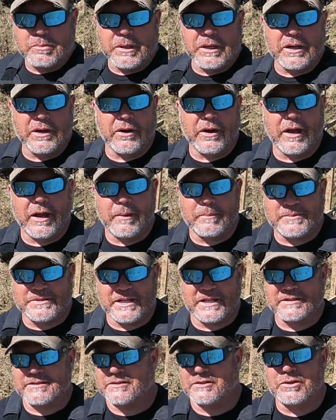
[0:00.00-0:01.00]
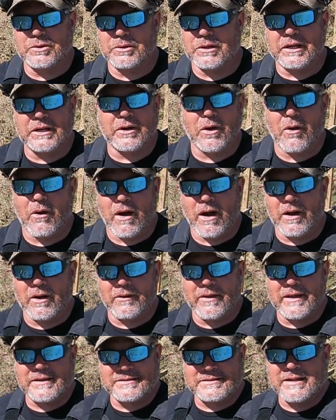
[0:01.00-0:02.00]
be your hips. That's unique, Ohio.
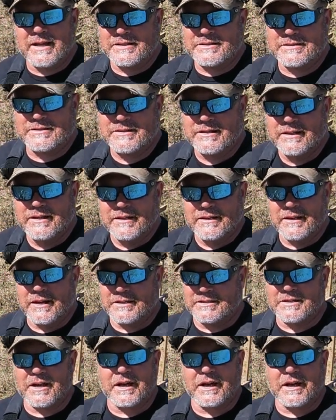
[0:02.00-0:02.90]
That's nice